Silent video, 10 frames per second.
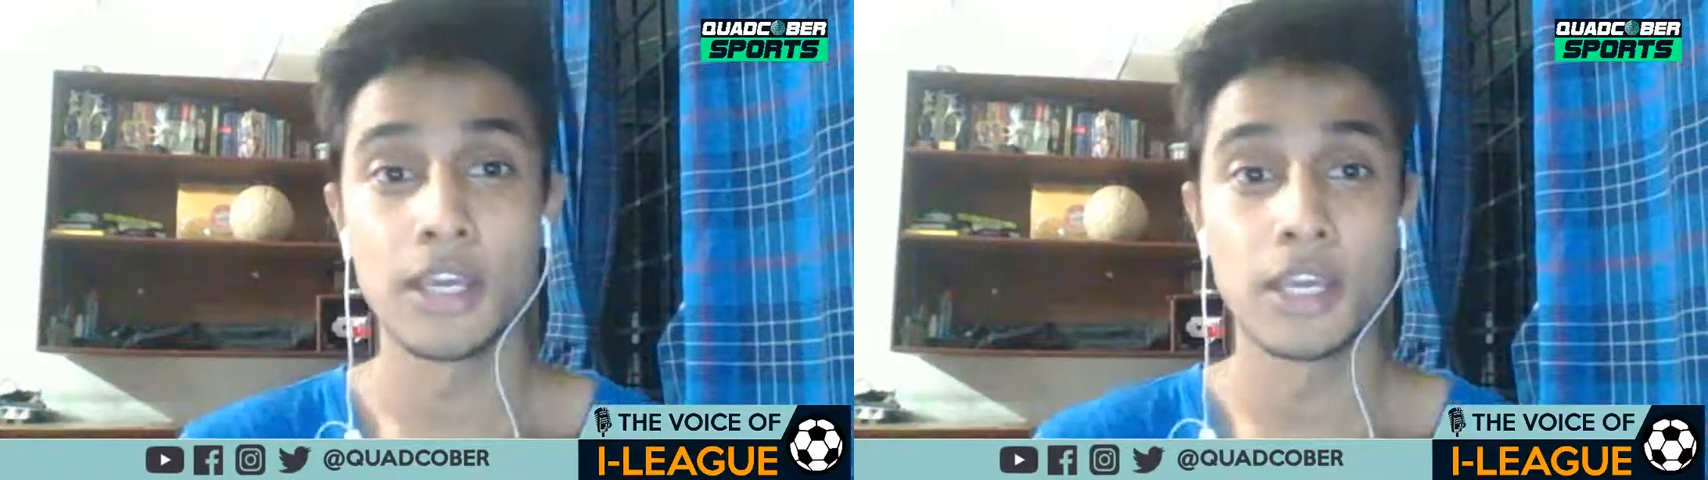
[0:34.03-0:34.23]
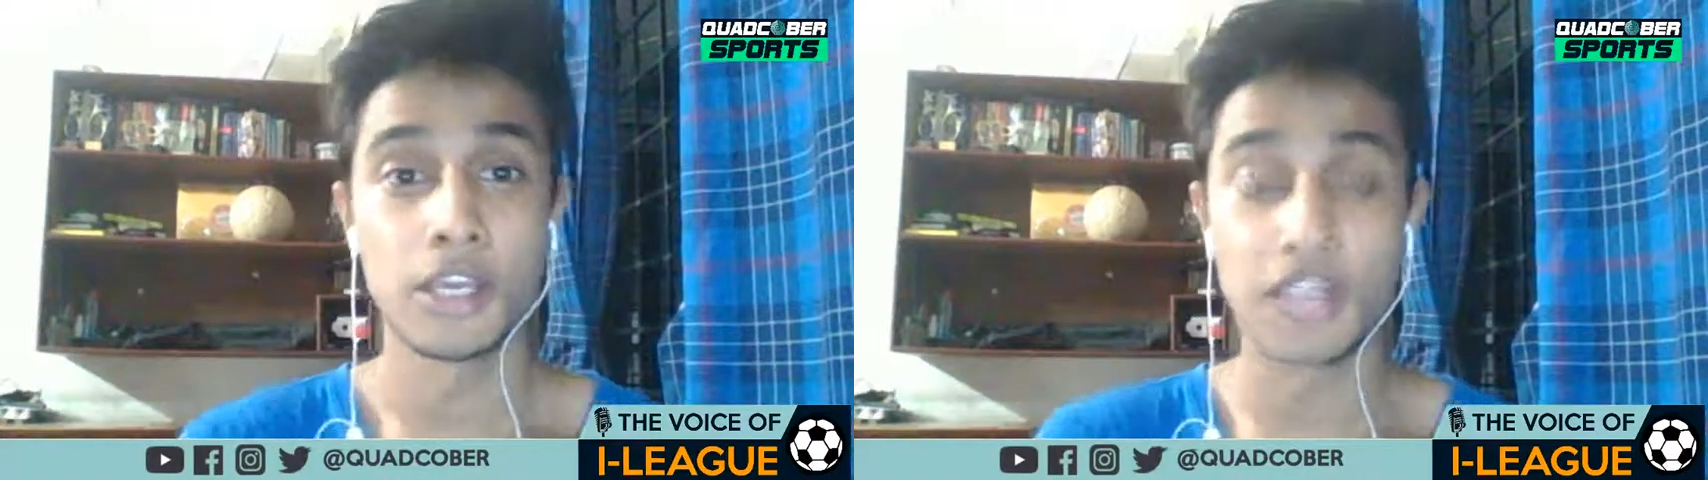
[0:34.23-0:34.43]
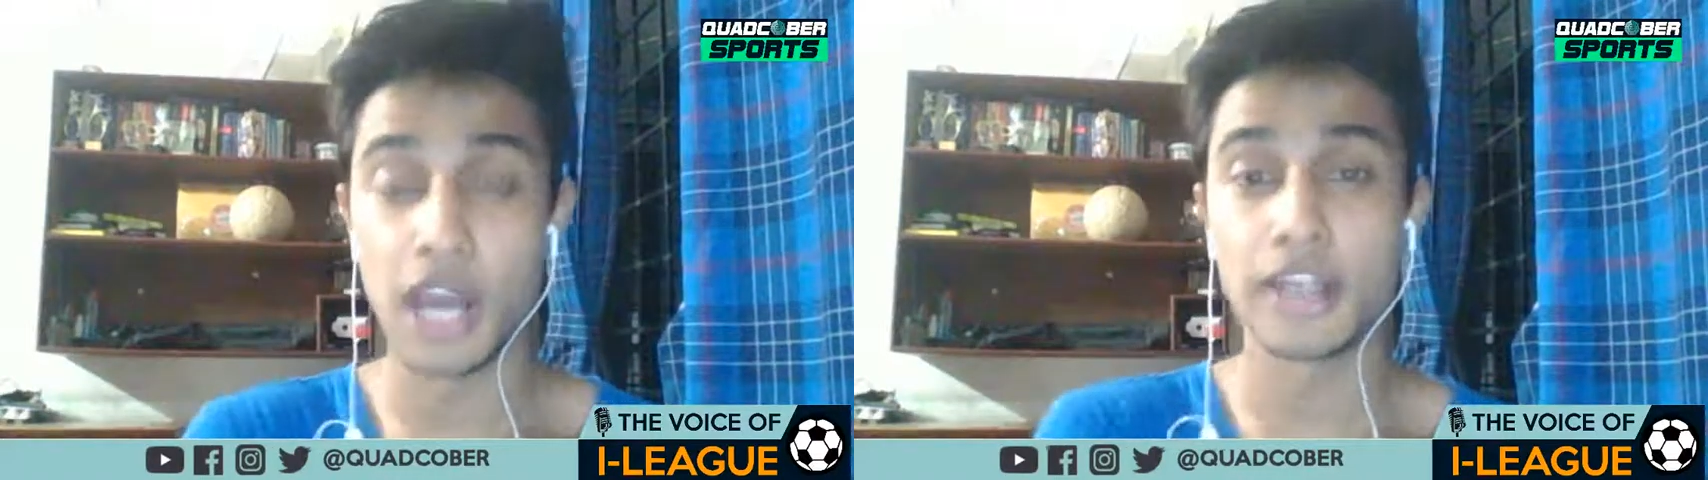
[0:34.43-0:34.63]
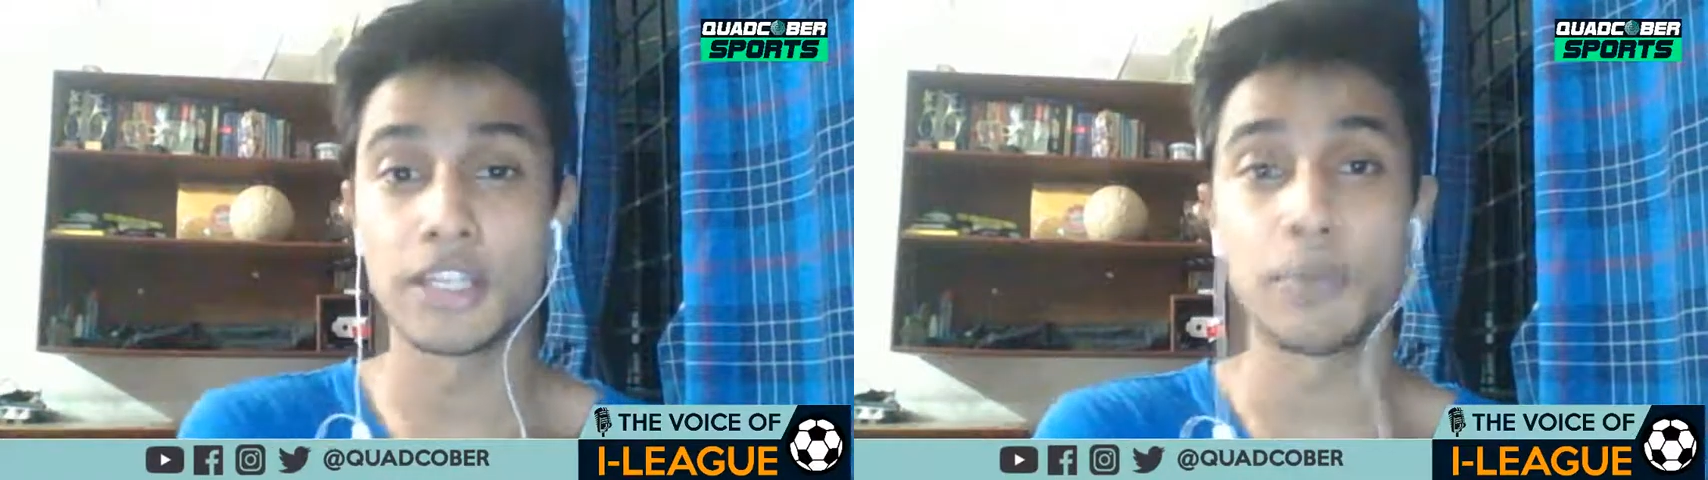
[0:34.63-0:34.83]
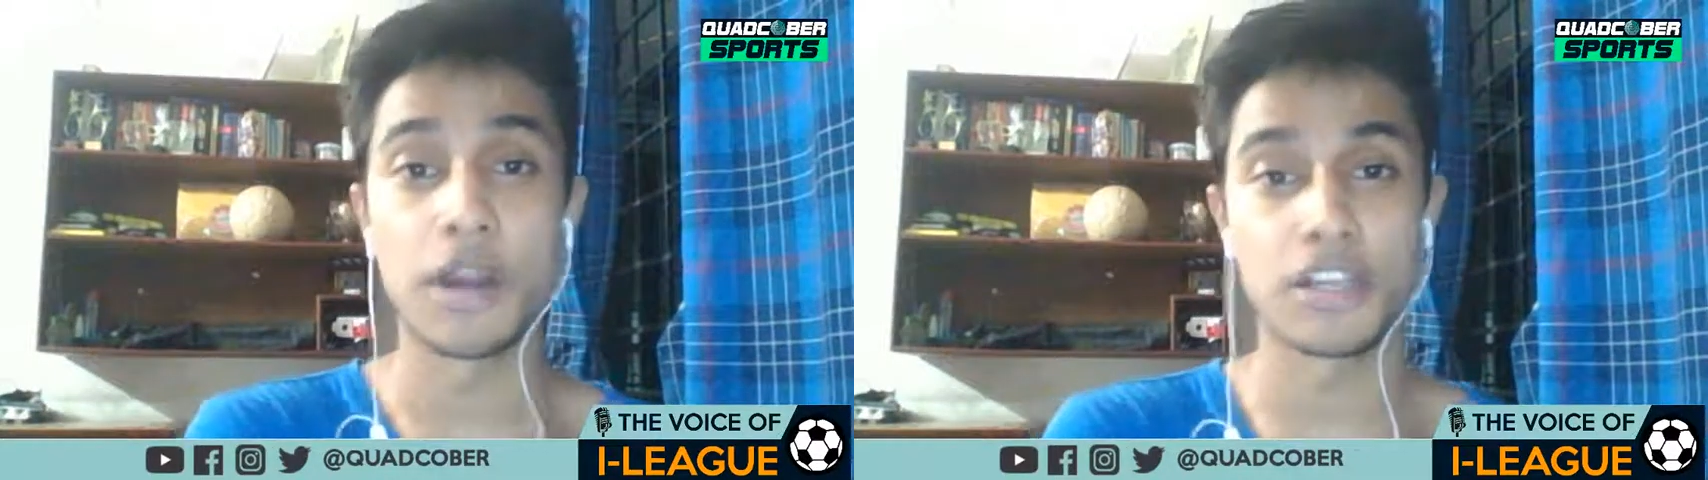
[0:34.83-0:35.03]

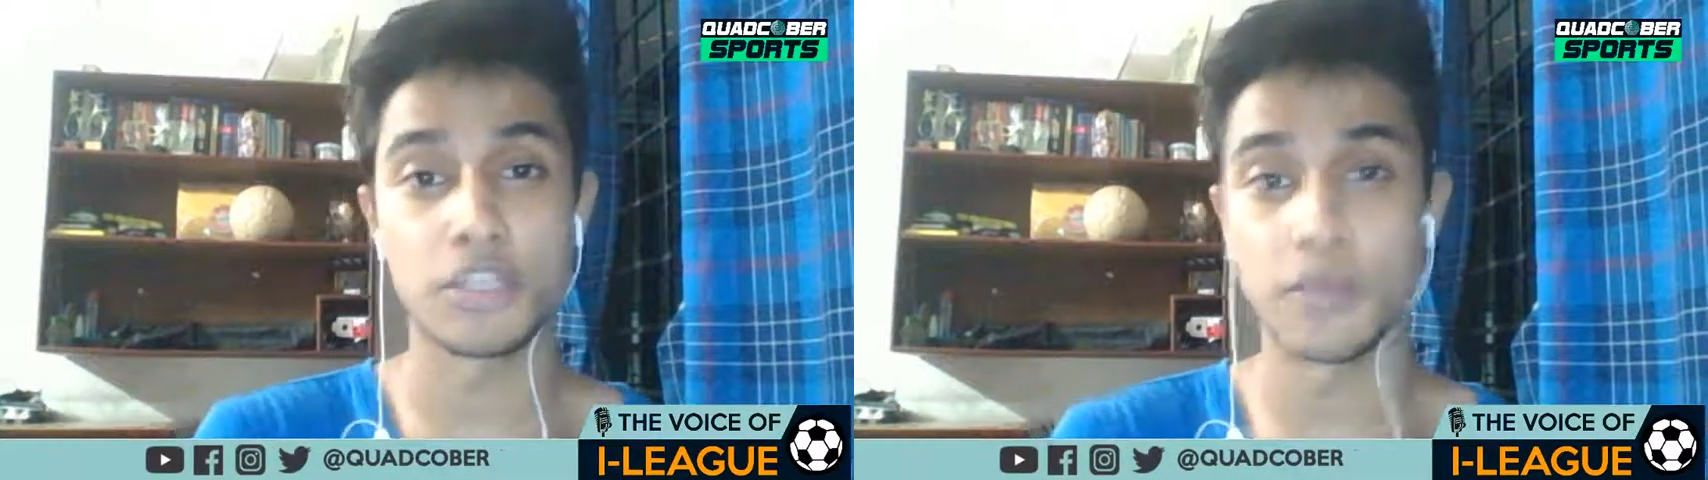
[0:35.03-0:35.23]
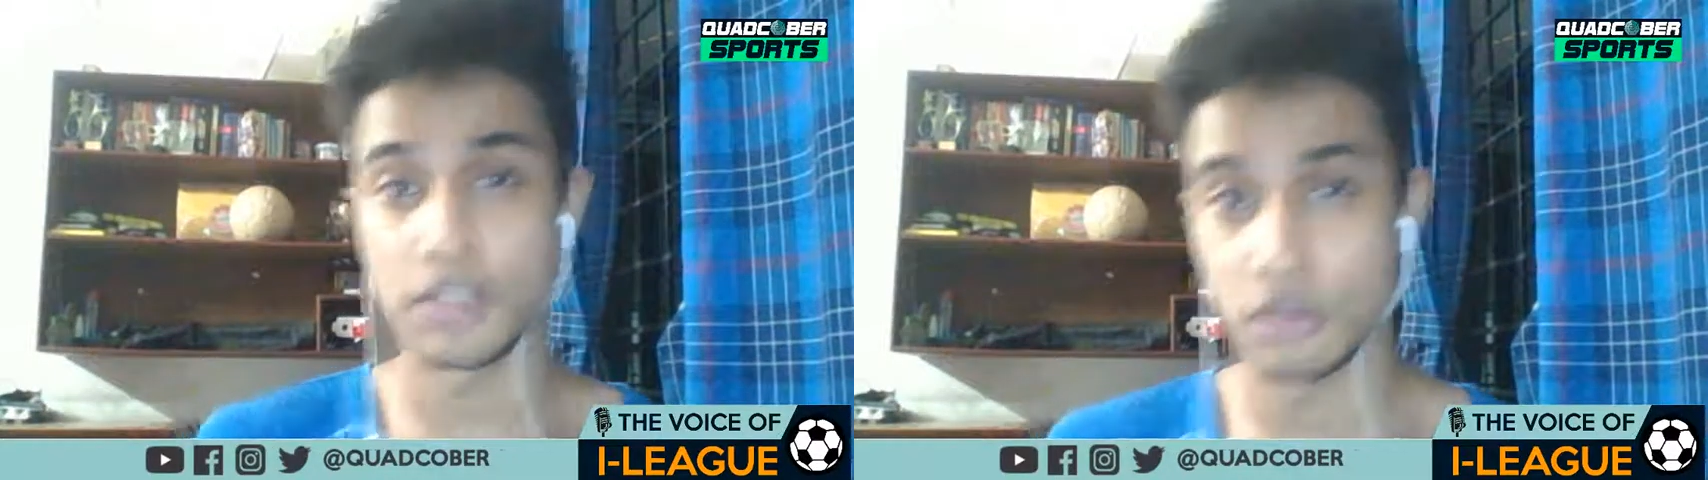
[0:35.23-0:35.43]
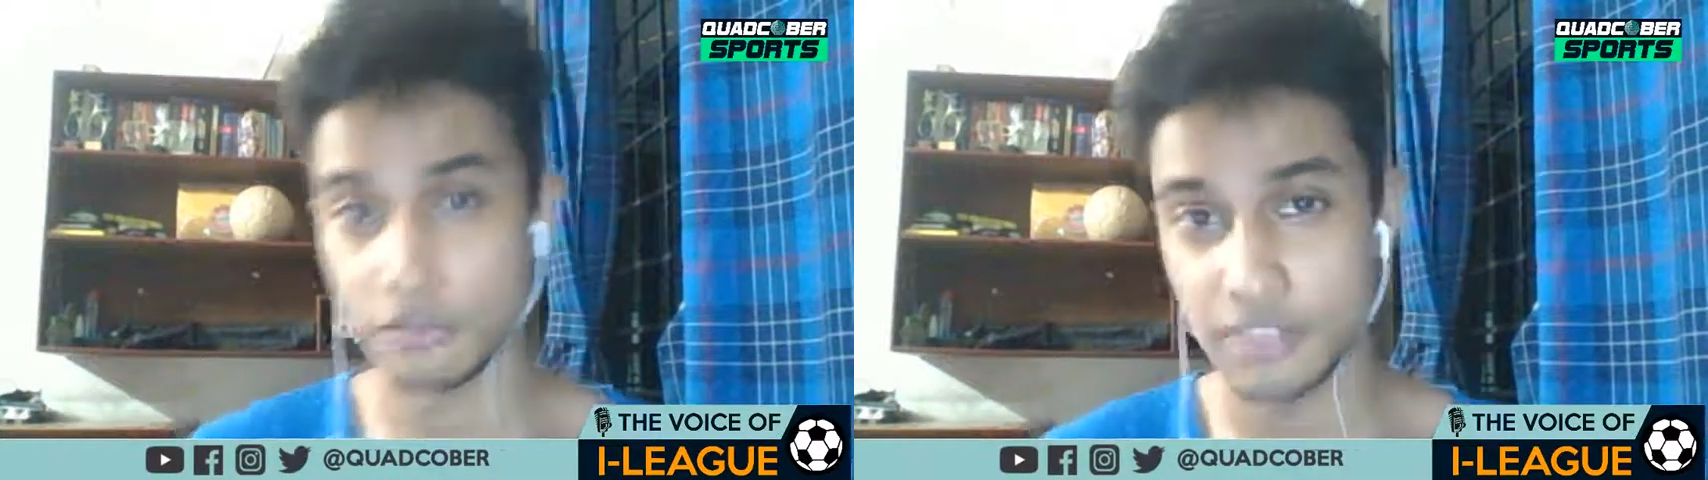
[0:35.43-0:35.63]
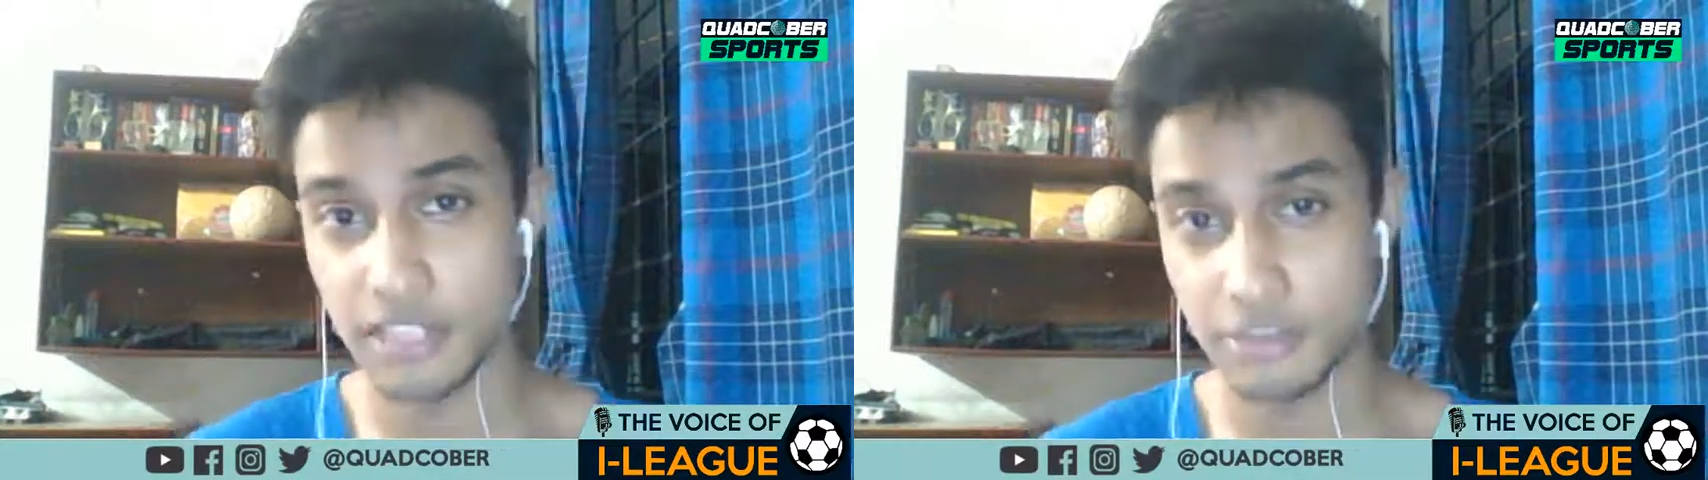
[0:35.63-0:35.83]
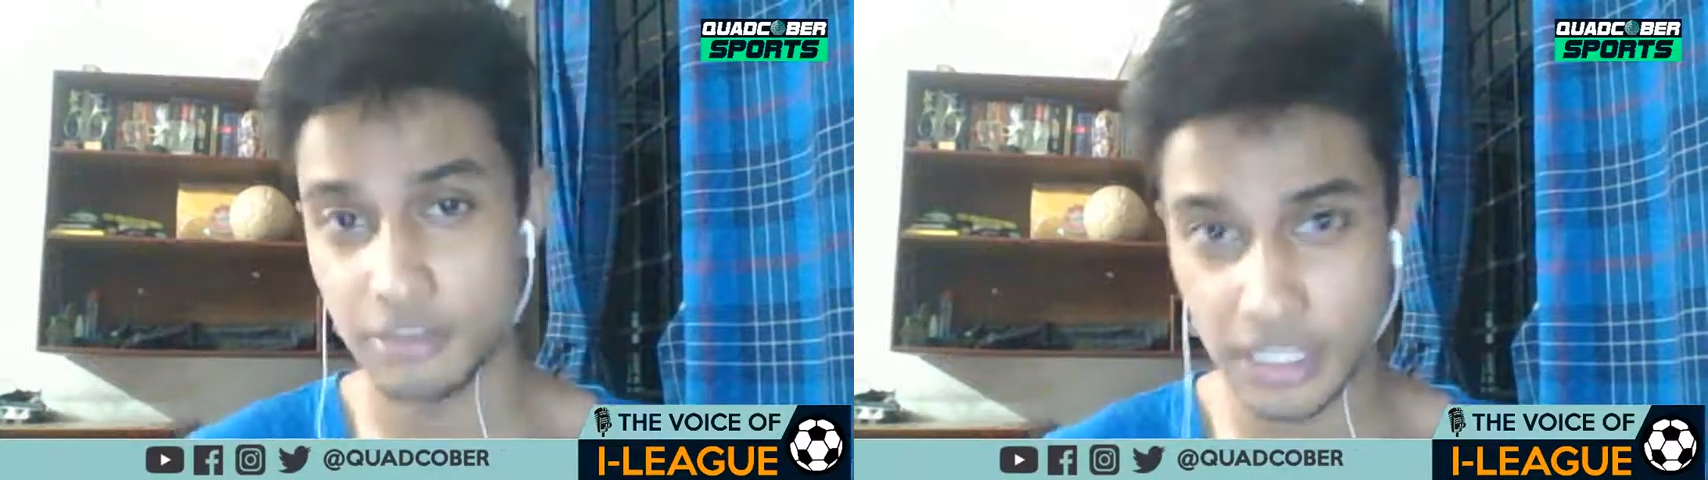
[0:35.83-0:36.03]
regarding the participation of
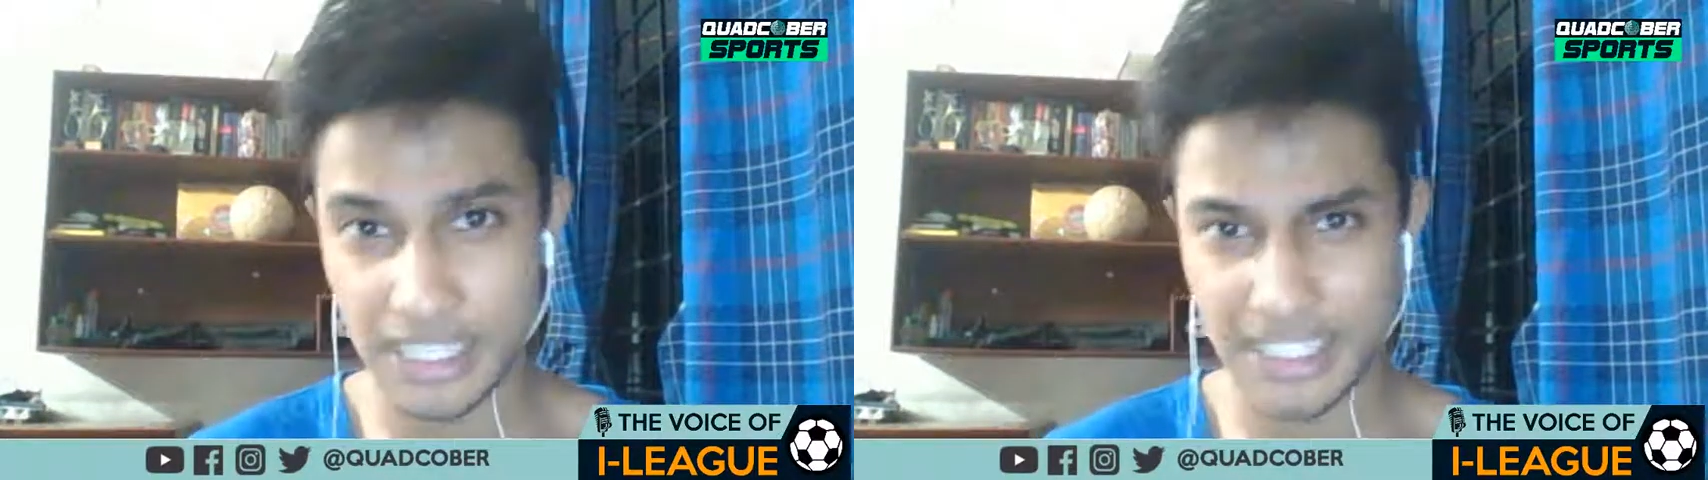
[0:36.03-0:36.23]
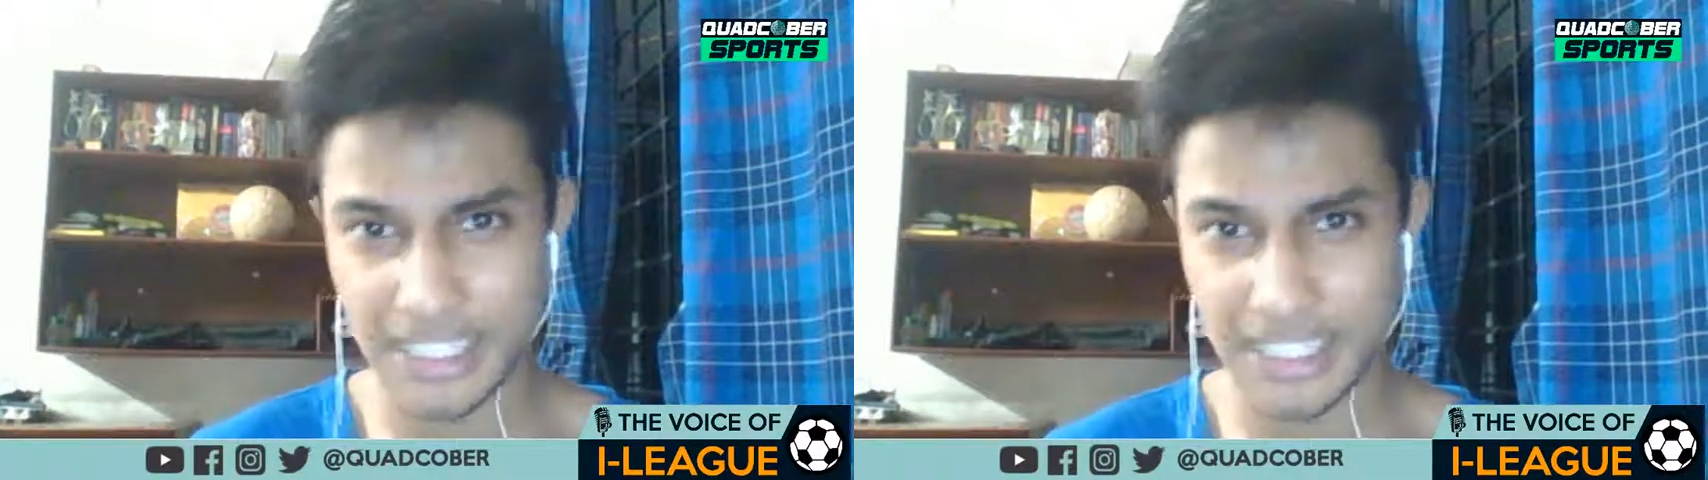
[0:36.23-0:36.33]
these three